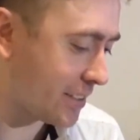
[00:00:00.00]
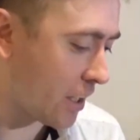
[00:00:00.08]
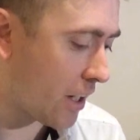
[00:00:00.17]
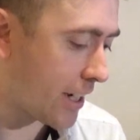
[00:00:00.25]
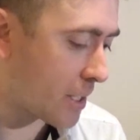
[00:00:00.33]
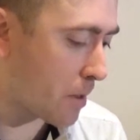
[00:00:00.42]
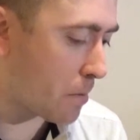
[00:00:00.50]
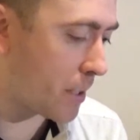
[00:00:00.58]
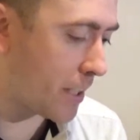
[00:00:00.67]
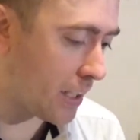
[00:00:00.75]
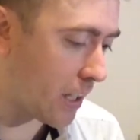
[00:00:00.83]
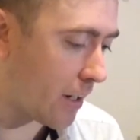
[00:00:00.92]
Alright, he's my
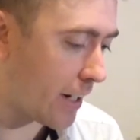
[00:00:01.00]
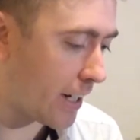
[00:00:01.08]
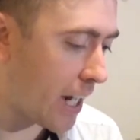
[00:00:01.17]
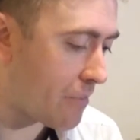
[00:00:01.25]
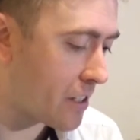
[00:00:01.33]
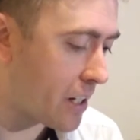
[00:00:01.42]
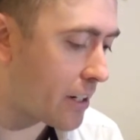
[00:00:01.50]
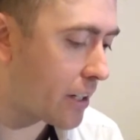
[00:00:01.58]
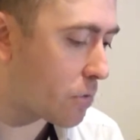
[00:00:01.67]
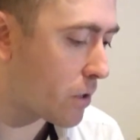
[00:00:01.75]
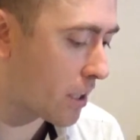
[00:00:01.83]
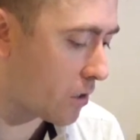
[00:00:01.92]
buddy. Alright,
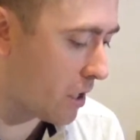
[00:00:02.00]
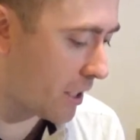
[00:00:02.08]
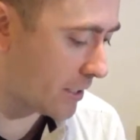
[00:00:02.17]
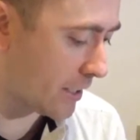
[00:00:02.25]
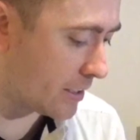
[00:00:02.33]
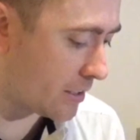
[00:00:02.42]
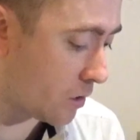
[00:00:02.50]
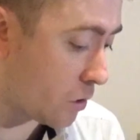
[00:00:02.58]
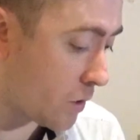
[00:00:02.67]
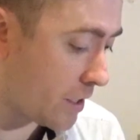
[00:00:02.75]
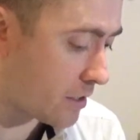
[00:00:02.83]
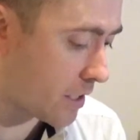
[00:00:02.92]
Javier, we're gonna rock this.
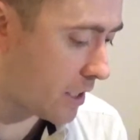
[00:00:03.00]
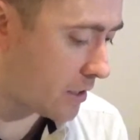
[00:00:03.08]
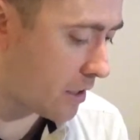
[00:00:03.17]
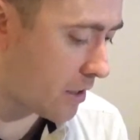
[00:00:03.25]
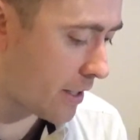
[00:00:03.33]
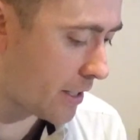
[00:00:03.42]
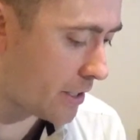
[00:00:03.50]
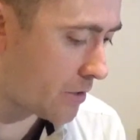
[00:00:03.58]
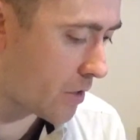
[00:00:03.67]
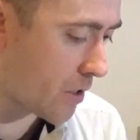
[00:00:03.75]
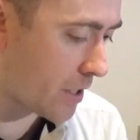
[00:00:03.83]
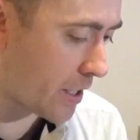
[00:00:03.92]
Oh, he's
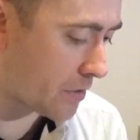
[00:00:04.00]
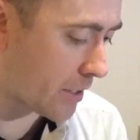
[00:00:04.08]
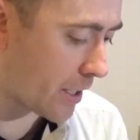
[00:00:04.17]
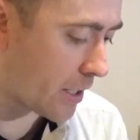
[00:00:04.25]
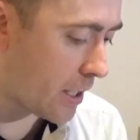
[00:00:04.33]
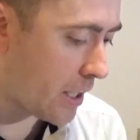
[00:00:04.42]
throwing it out there.